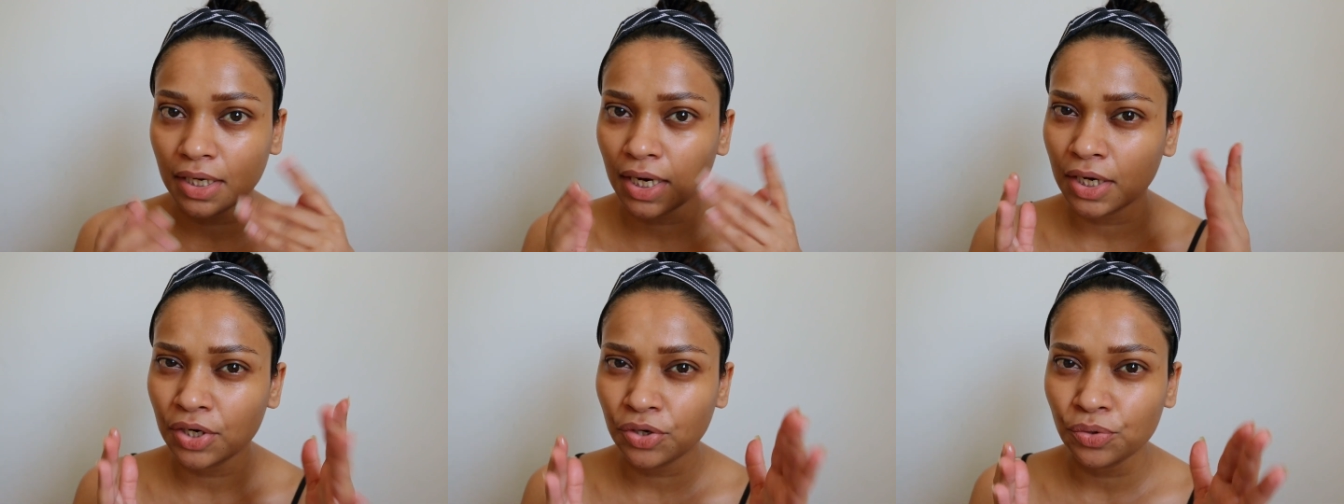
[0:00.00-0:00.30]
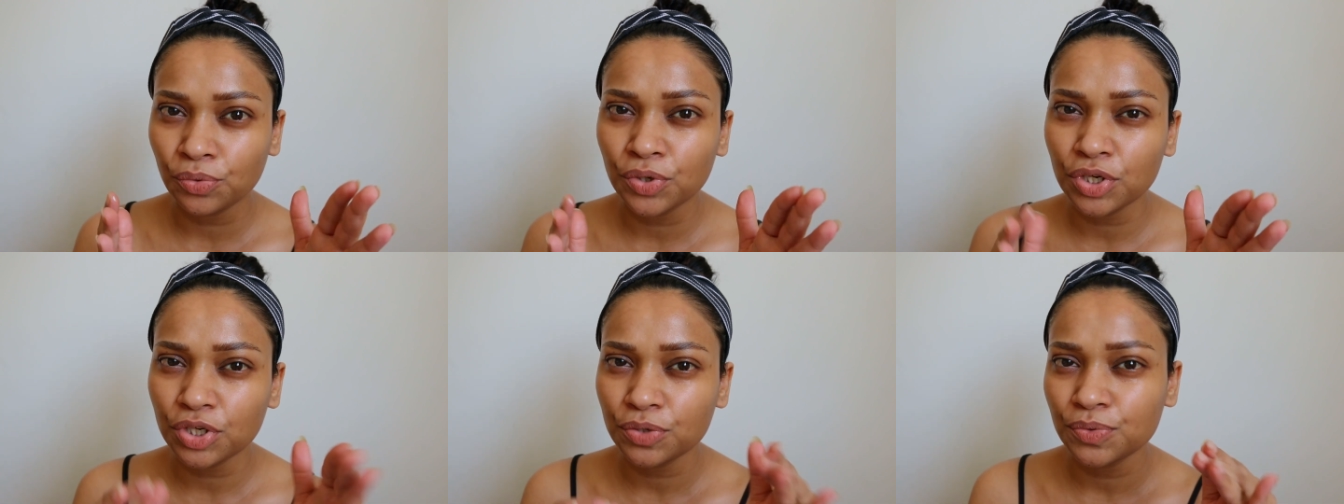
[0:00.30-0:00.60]
I
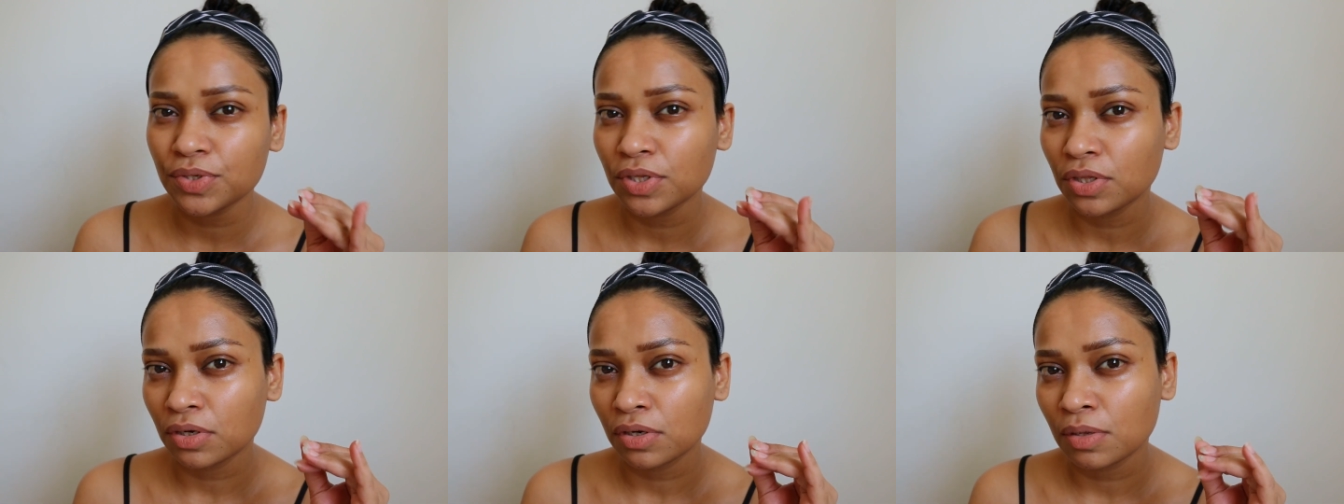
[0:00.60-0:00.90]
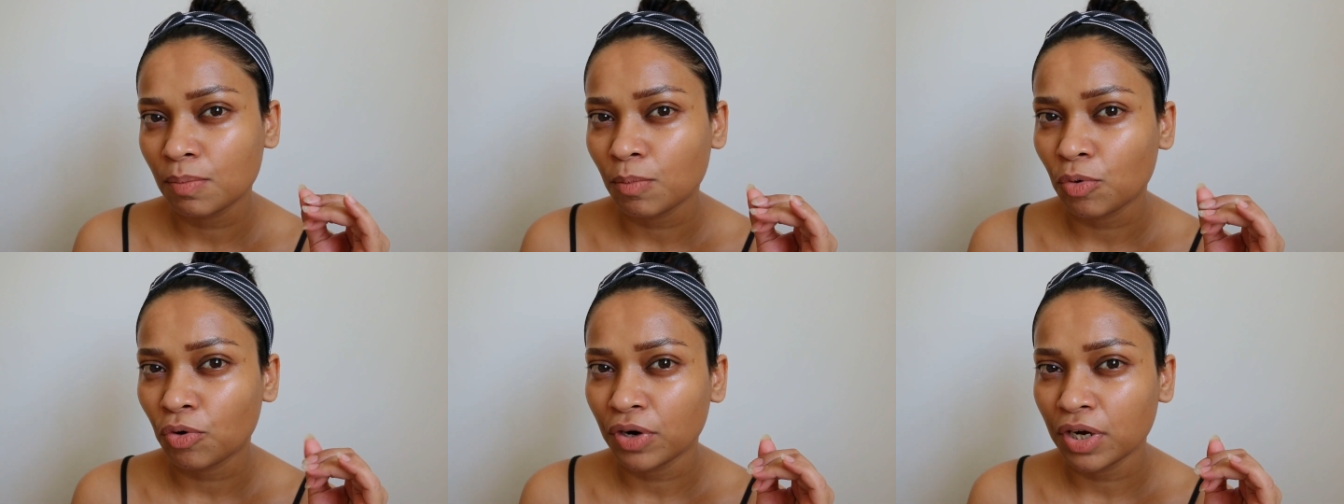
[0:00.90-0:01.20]
don't use it in
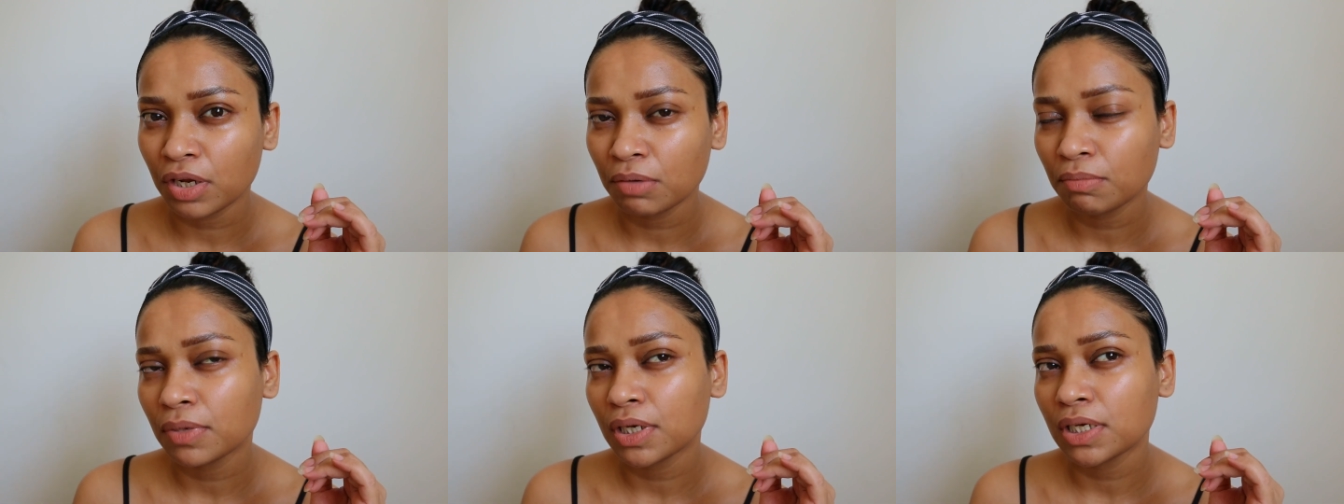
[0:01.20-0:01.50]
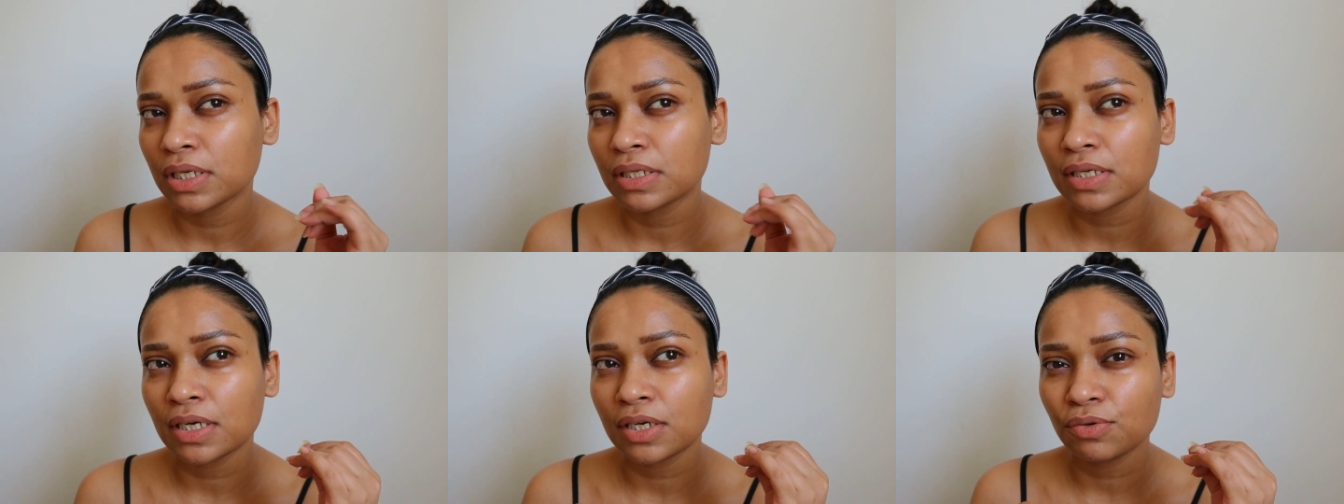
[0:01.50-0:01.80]
the morning
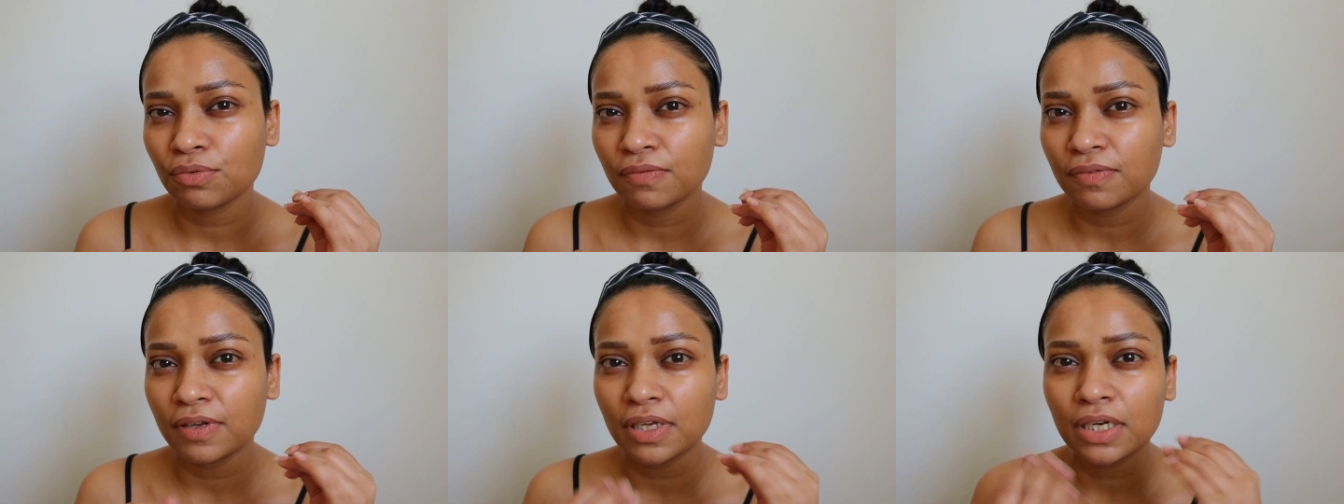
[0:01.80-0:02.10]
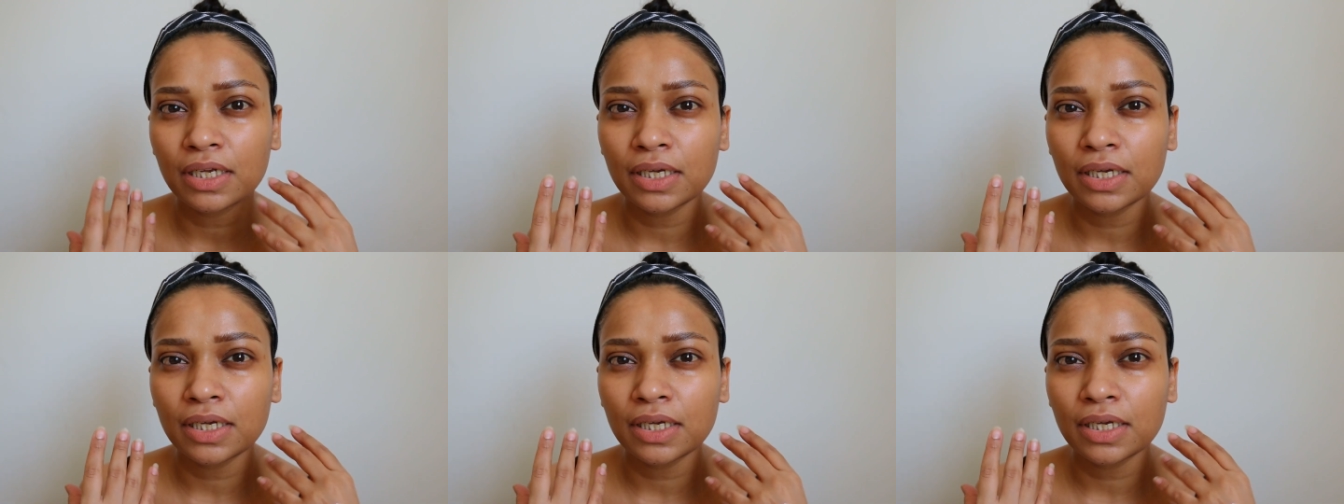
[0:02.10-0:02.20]
because I do feel